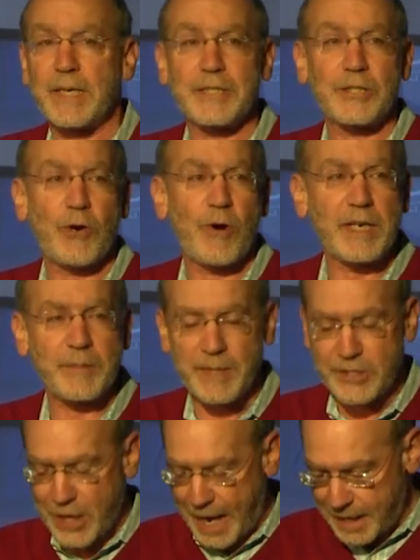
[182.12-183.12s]
is going to
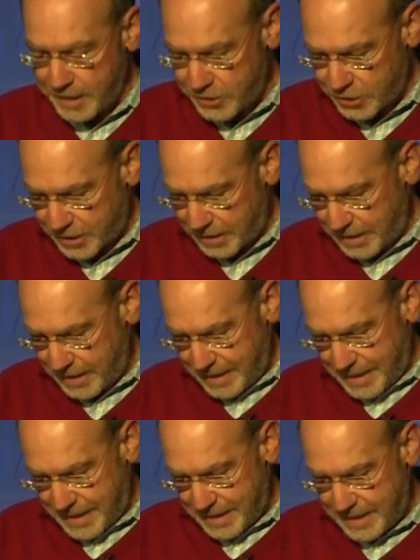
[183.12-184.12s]
be challenged.
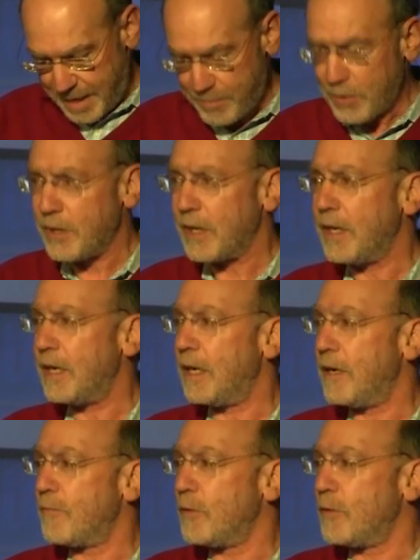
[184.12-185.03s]
A number uh,